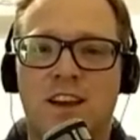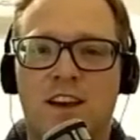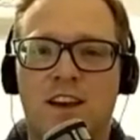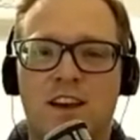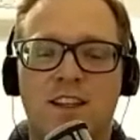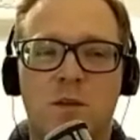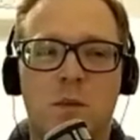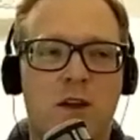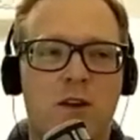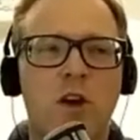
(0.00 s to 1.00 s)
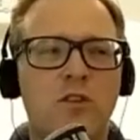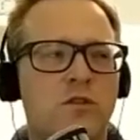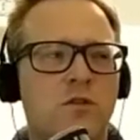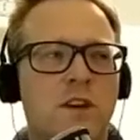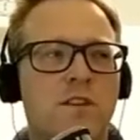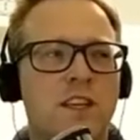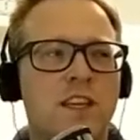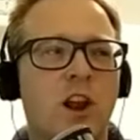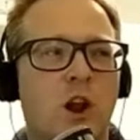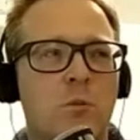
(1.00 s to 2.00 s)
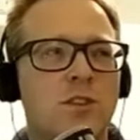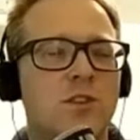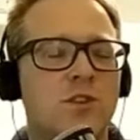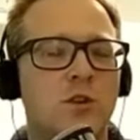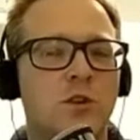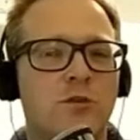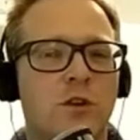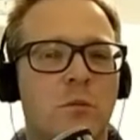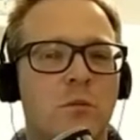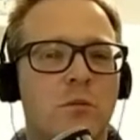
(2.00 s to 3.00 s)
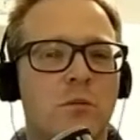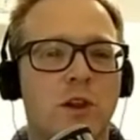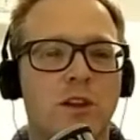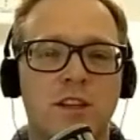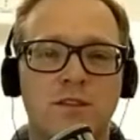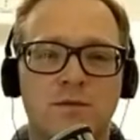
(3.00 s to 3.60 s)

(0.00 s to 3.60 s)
Uh, it's about one hundred fifty kilometers north from London.